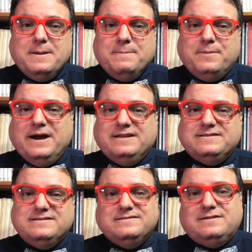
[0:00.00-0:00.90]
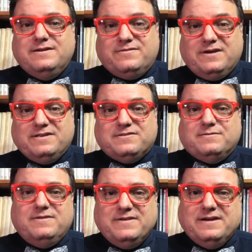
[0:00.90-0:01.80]
But good for us,
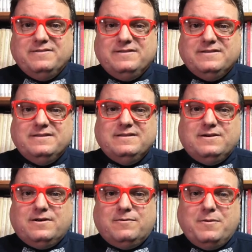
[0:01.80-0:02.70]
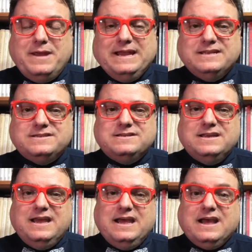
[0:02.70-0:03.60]
we found her remains
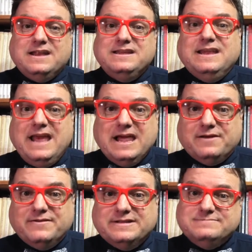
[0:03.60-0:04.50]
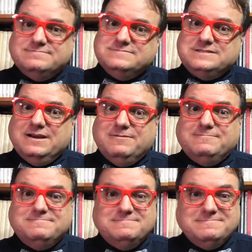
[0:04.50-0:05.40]
and got DNA out of it. So
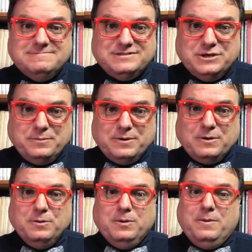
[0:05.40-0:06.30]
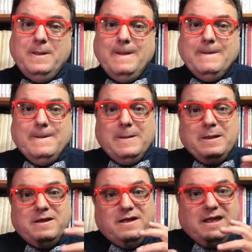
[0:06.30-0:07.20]
super cool.
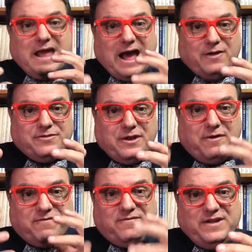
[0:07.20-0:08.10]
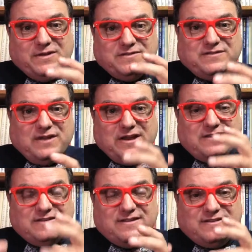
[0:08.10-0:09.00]
Out there, field study
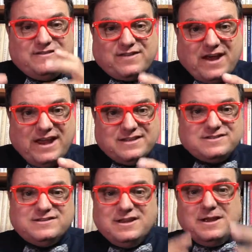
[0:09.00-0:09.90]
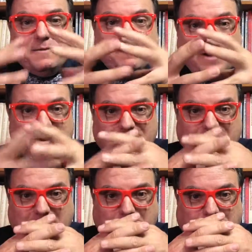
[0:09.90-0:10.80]
citizen science, marrying
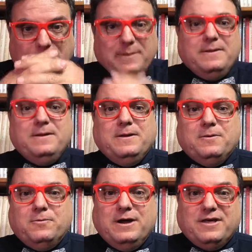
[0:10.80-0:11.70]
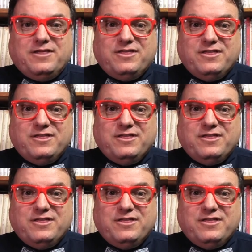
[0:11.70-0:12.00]
up with